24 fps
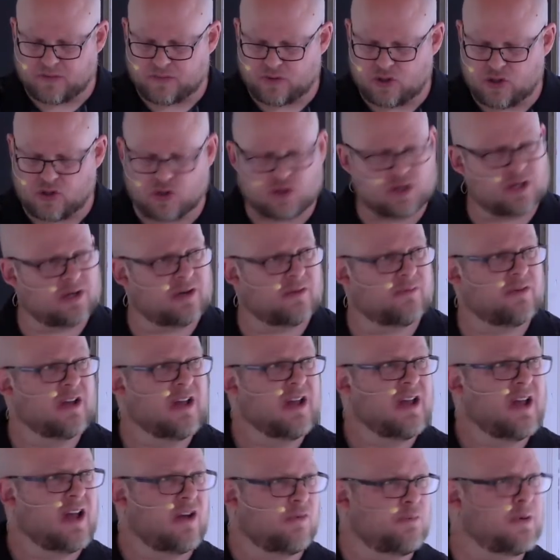You, you couldn't have,
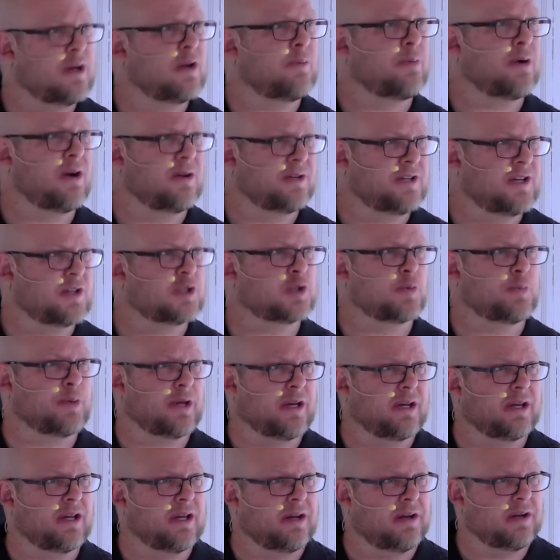have been a
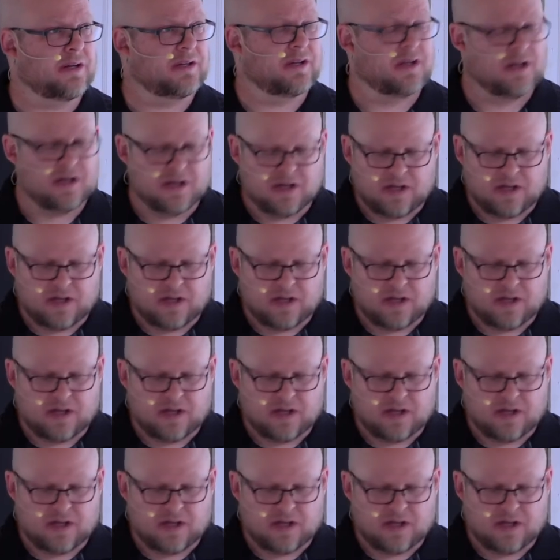participant in it.